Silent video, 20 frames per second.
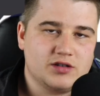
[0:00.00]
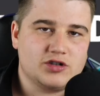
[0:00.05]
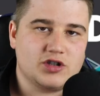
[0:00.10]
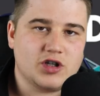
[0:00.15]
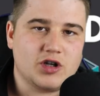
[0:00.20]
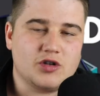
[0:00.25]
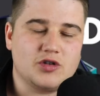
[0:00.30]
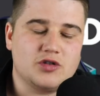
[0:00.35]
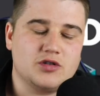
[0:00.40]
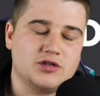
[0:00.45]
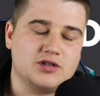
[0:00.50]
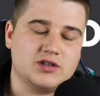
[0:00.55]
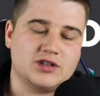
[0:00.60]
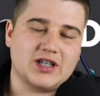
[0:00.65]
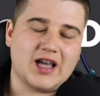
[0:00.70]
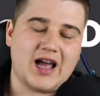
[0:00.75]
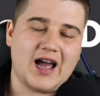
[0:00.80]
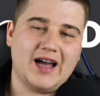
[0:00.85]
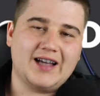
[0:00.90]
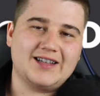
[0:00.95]

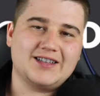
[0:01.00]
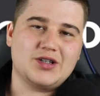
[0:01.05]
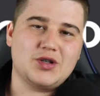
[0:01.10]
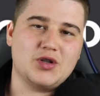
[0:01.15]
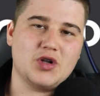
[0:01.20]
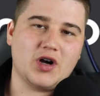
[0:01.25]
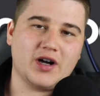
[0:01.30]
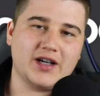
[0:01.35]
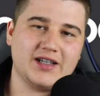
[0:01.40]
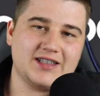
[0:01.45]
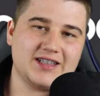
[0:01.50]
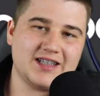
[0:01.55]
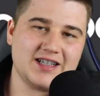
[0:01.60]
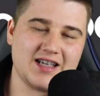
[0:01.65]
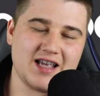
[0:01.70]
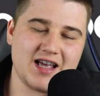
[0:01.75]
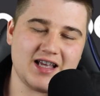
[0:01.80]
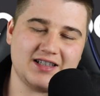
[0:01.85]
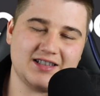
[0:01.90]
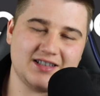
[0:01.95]
tokens and
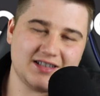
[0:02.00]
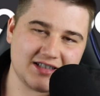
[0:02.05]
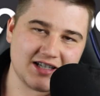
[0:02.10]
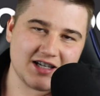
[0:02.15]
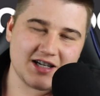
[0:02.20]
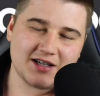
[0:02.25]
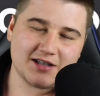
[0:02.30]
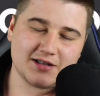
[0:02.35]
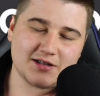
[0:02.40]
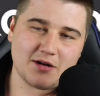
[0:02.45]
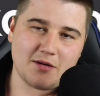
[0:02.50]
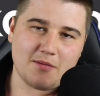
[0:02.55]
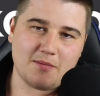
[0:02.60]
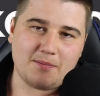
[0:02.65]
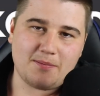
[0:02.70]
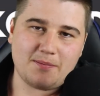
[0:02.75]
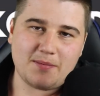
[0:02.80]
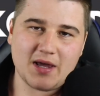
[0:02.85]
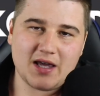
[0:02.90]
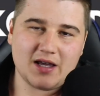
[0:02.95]
ninety-six
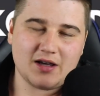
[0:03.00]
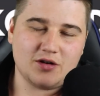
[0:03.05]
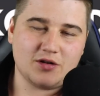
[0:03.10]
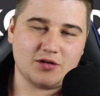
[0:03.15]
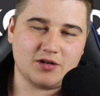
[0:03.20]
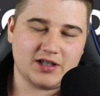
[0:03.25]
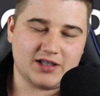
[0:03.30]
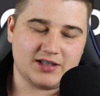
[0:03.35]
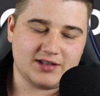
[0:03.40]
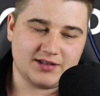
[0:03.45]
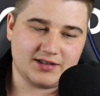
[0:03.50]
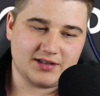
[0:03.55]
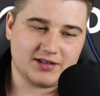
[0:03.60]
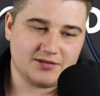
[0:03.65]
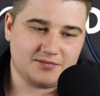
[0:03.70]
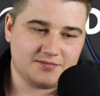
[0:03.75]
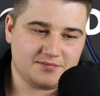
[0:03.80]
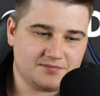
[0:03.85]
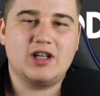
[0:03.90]
Bitcoins,